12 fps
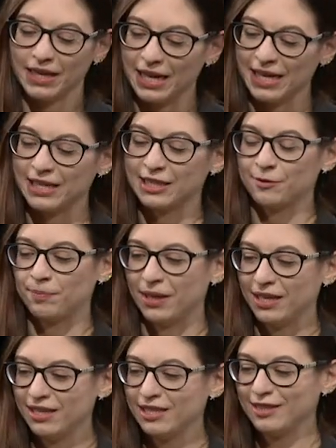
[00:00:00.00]

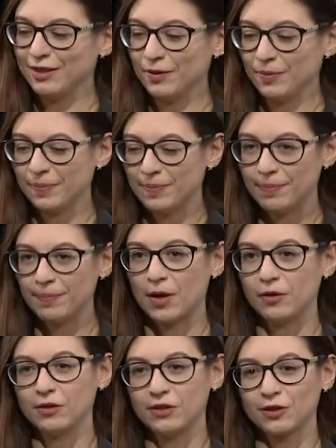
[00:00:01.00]
Explain
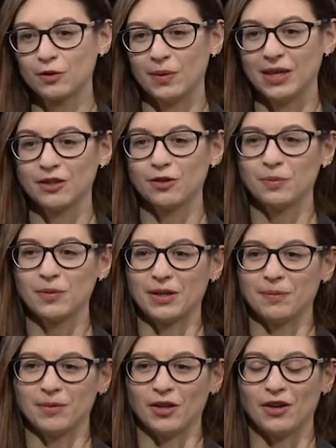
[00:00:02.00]
post-quantum
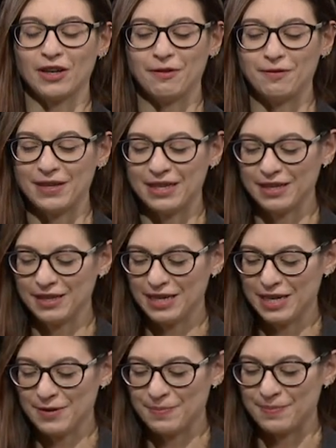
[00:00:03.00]
cryptography
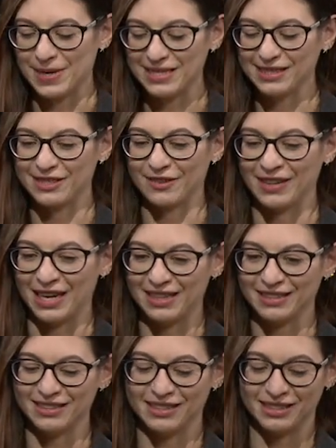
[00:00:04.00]
based on
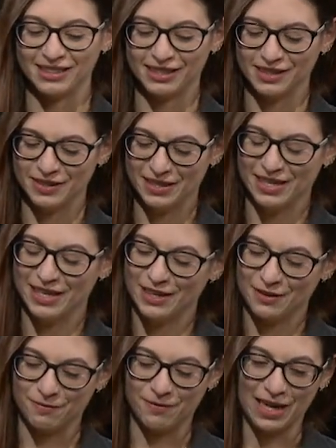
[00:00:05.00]
lattices
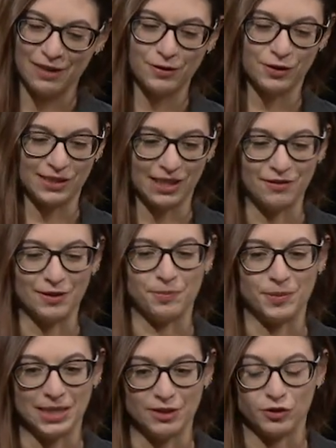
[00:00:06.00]
in five to seven
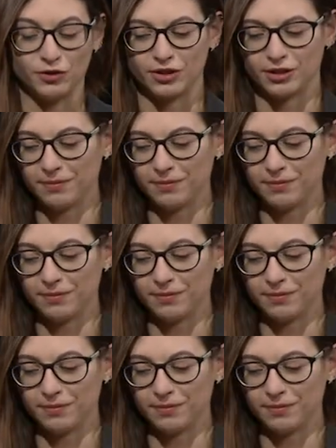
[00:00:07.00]
minutes.